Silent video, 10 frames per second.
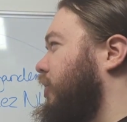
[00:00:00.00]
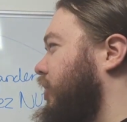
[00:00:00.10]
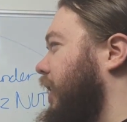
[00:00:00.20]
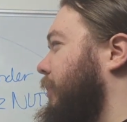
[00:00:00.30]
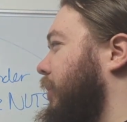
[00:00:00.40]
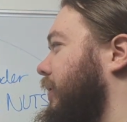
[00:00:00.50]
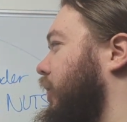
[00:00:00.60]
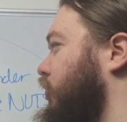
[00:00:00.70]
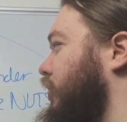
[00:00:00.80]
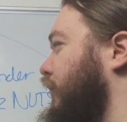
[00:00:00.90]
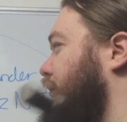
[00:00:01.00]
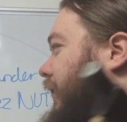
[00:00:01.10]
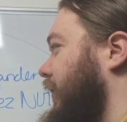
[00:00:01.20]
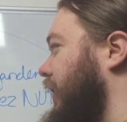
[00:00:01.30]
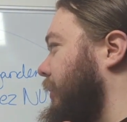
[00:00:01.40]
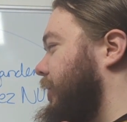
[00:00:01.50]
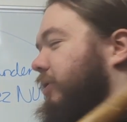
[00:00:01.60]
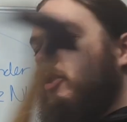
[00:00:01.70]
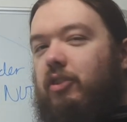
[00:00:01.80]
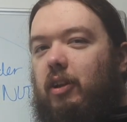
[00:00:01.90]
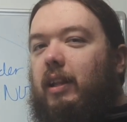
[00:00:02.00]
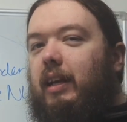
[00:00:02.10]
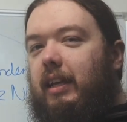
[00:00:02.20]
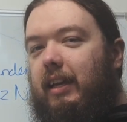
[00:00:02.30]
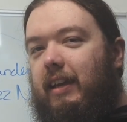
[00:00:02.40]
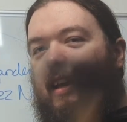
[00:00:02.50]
should get plus 150 damage because I just don't like her.